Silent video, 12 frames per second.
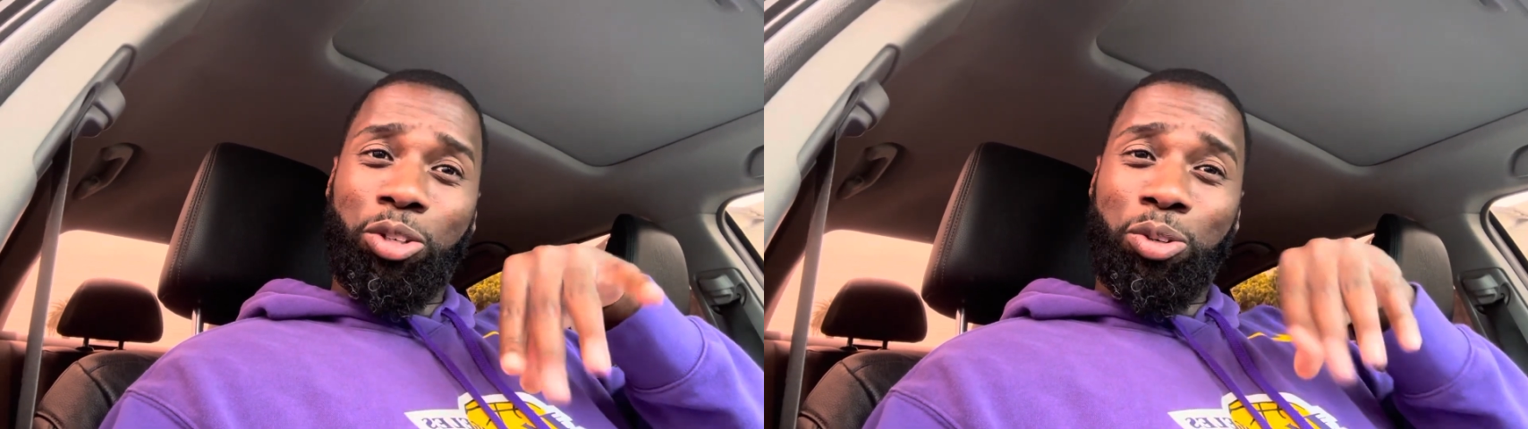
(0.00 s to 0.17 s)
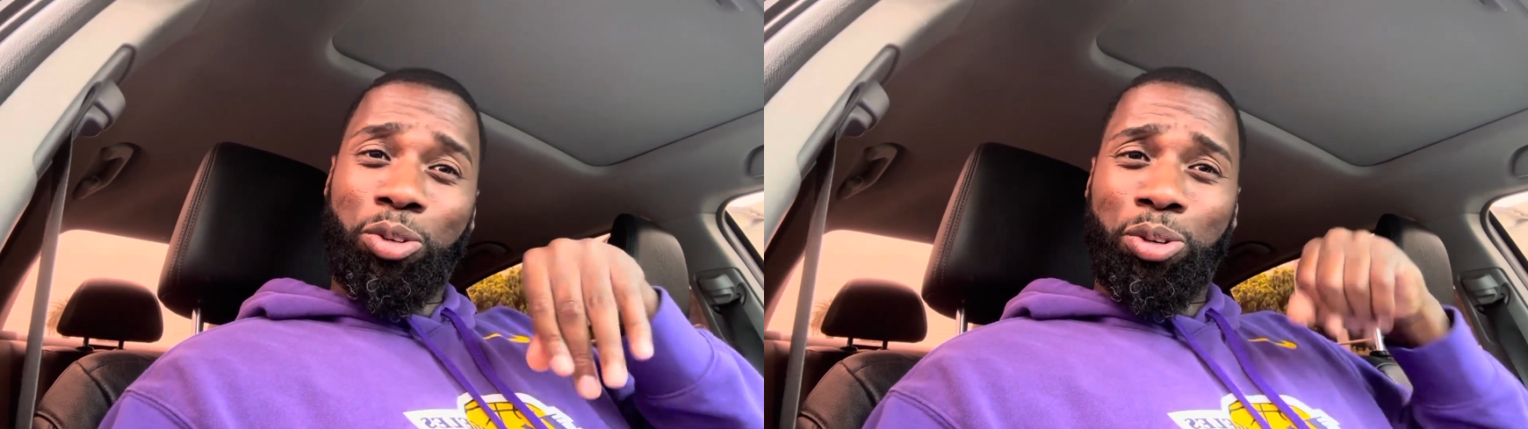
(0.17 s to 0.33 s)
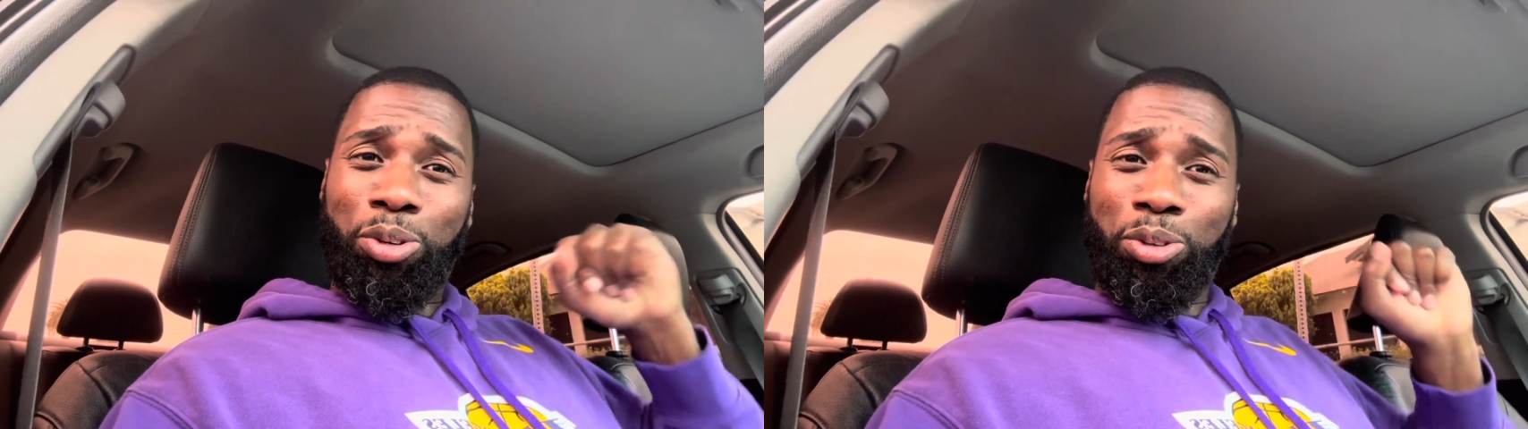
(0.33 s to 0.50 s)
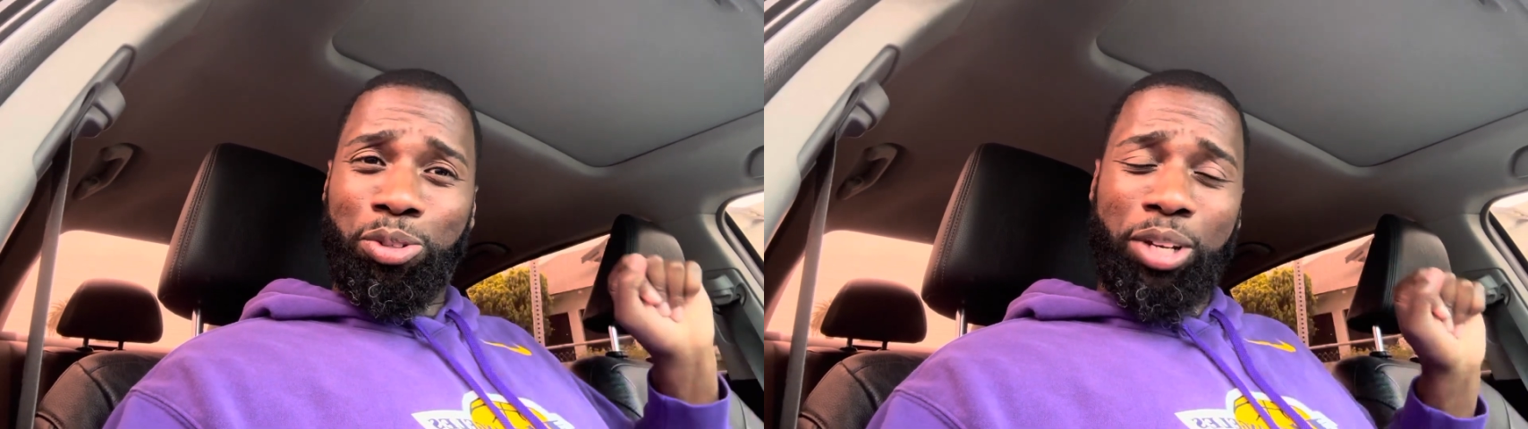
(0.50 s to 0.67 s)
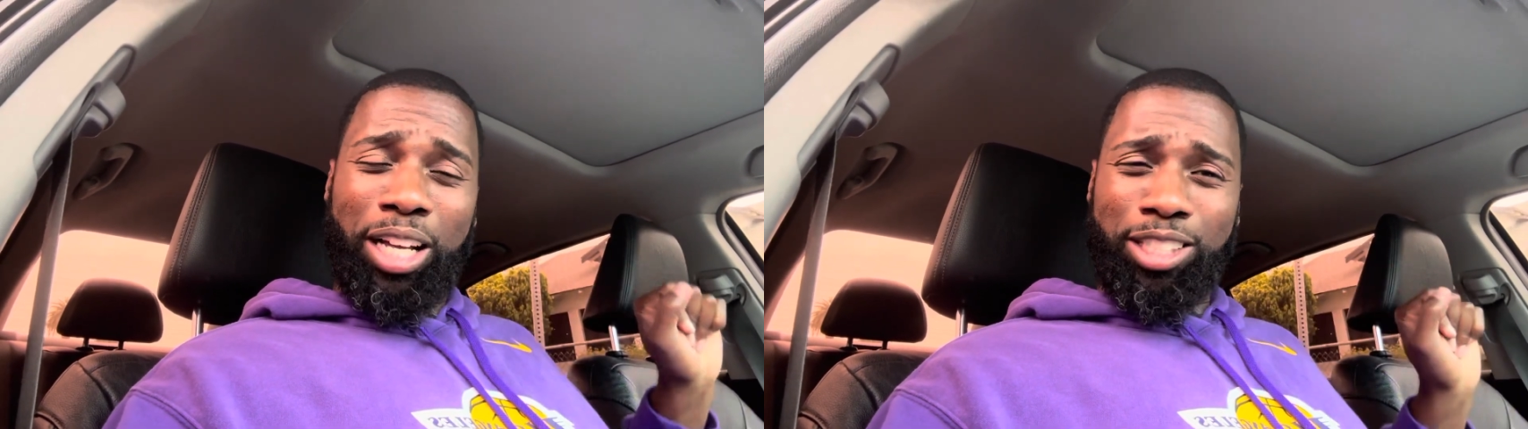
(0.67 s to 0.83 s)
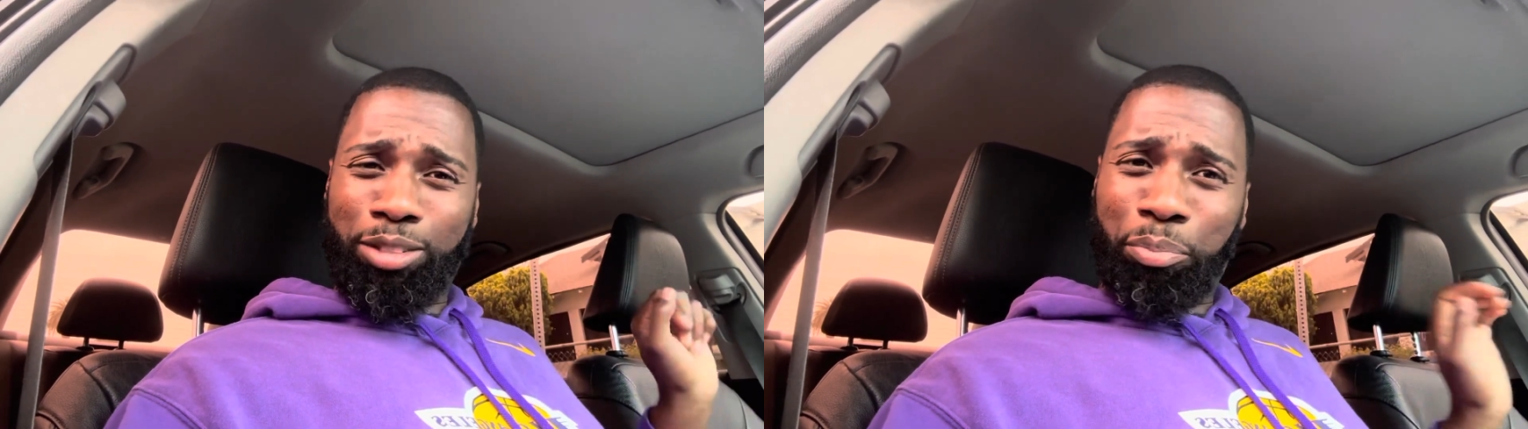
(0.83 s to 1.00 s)
Ooh, you
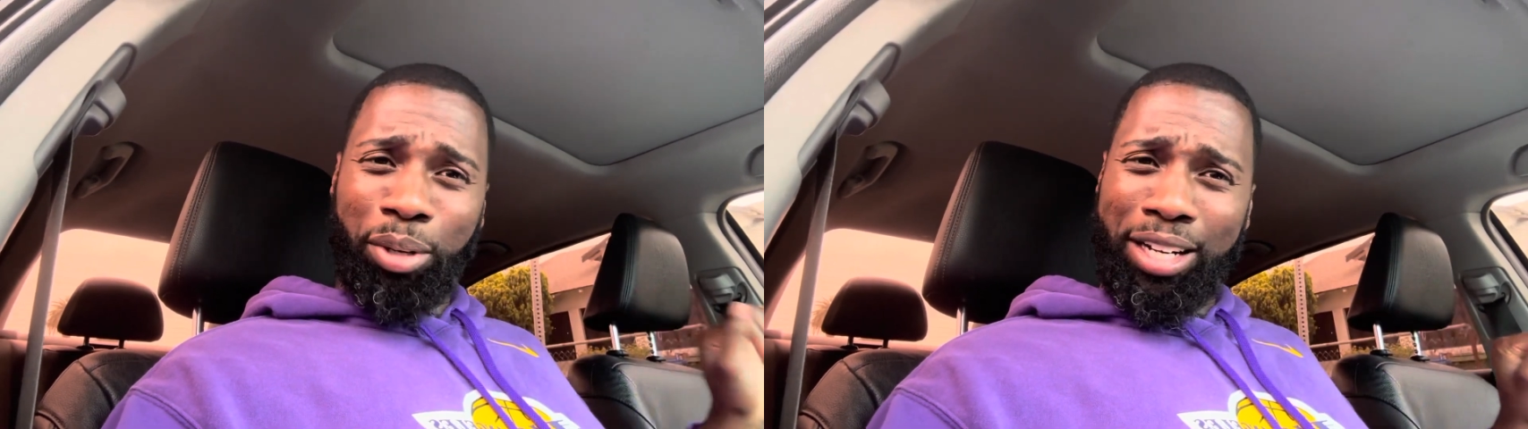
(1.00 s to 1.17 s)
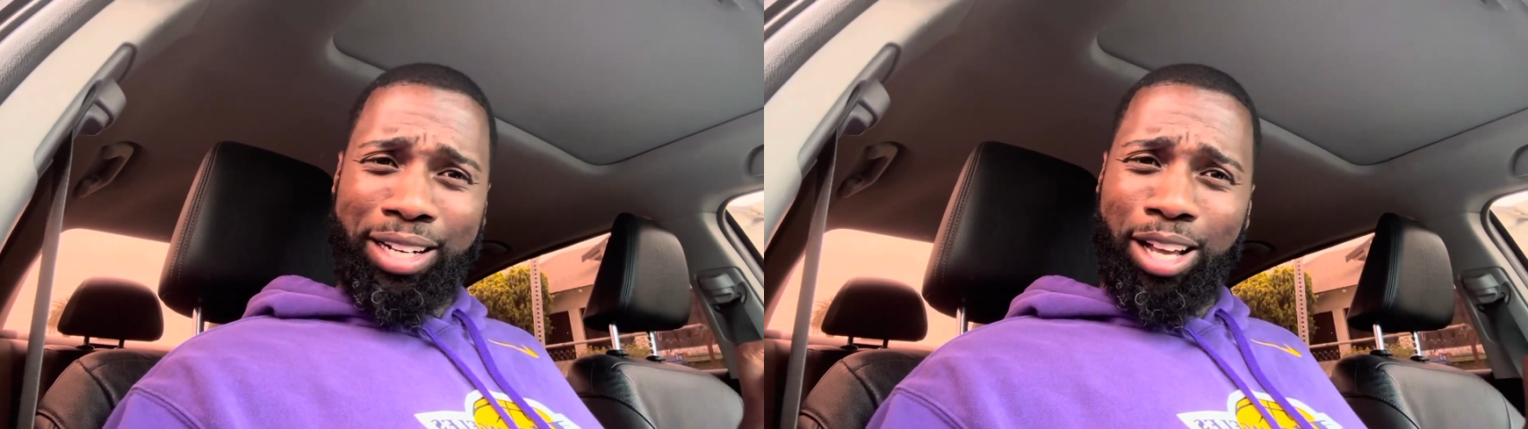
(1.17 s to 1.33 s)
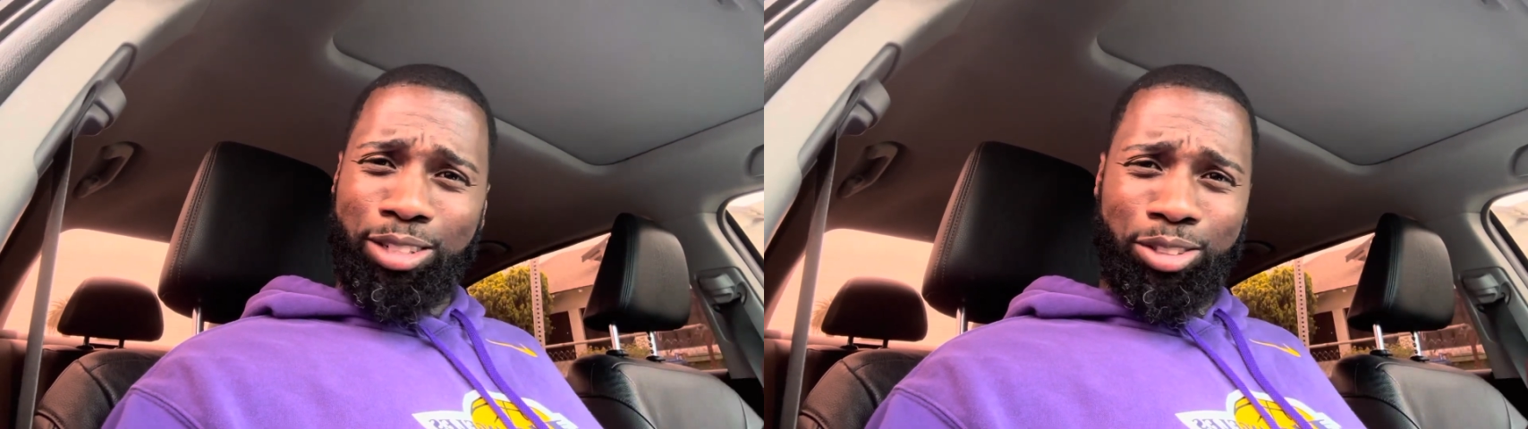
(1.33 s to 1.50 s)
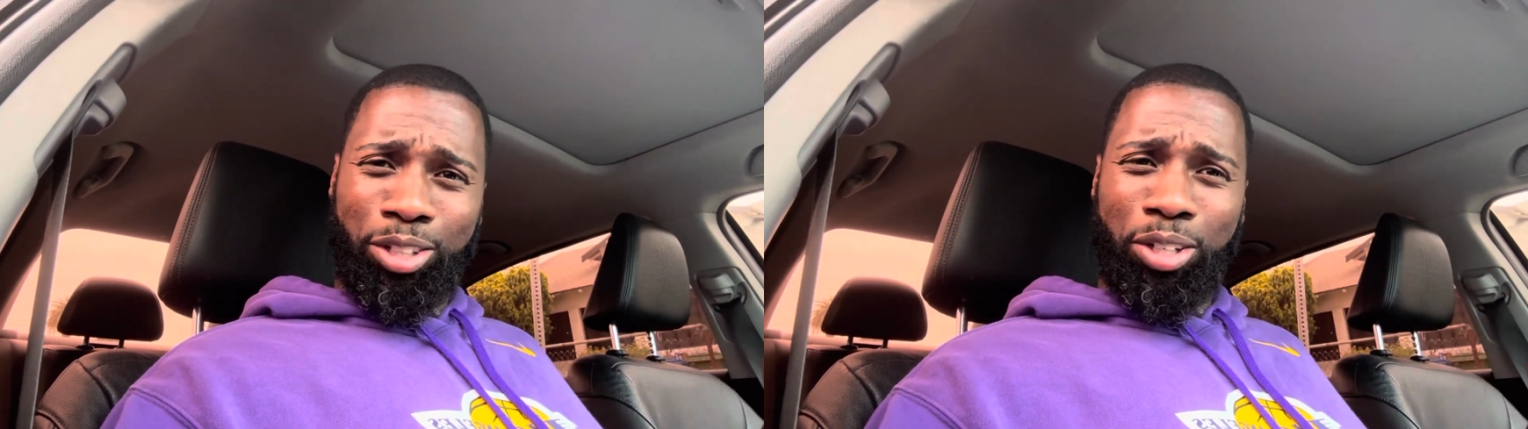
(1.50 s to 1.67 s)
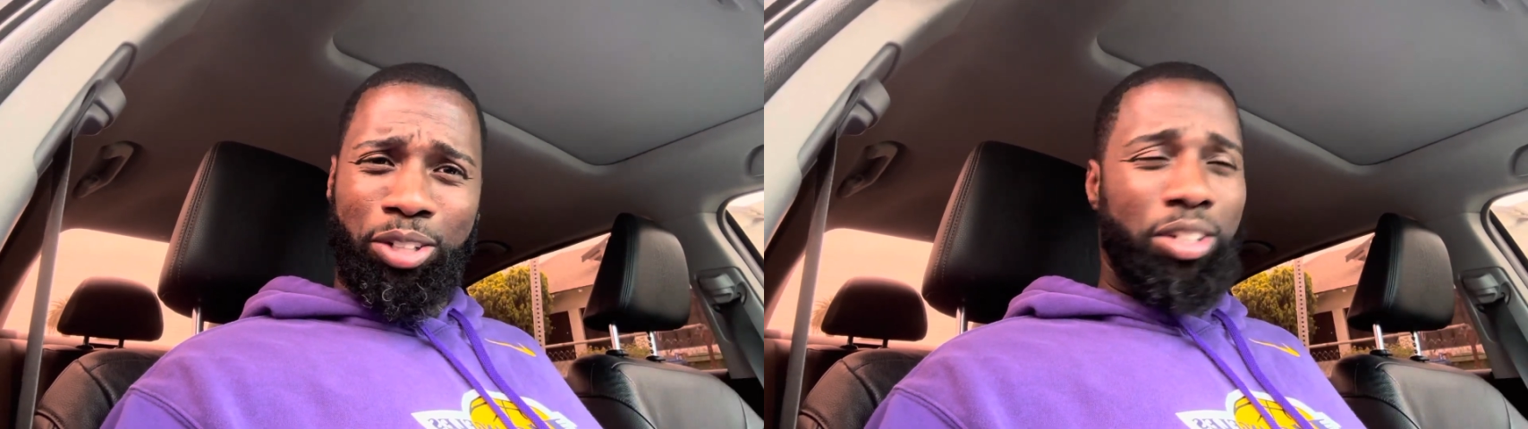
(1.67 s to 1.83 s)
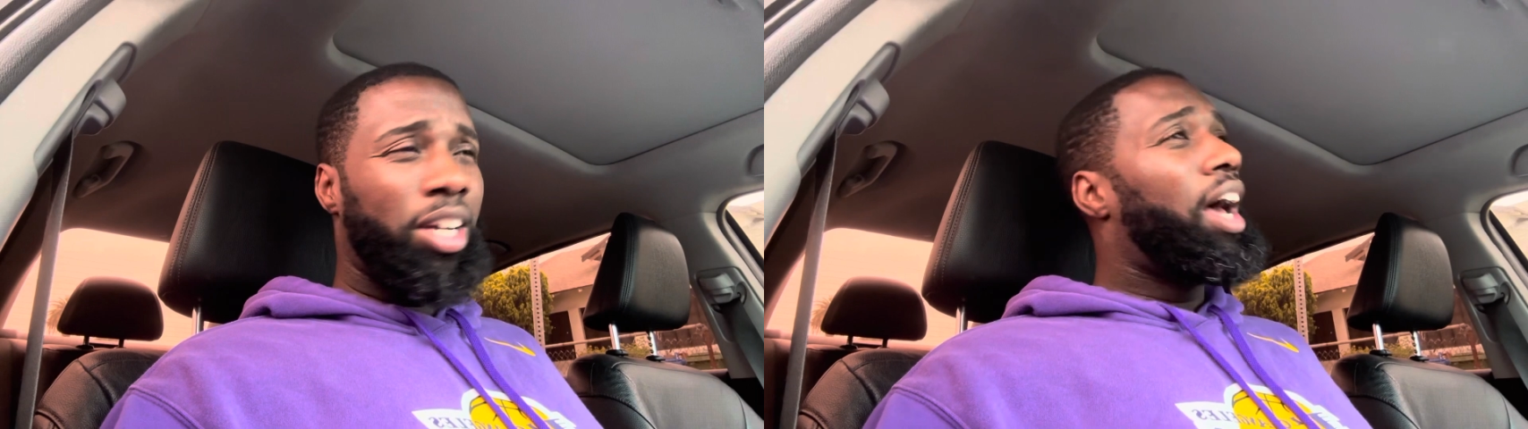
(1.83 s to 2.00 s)
got some pretty nails,
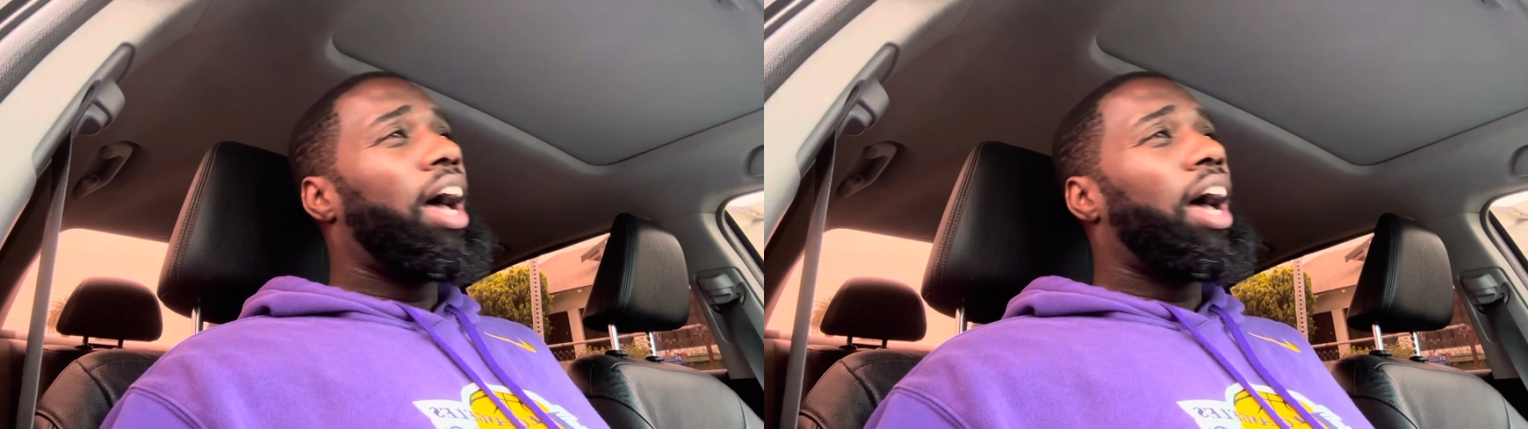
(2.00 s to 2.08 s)
girl.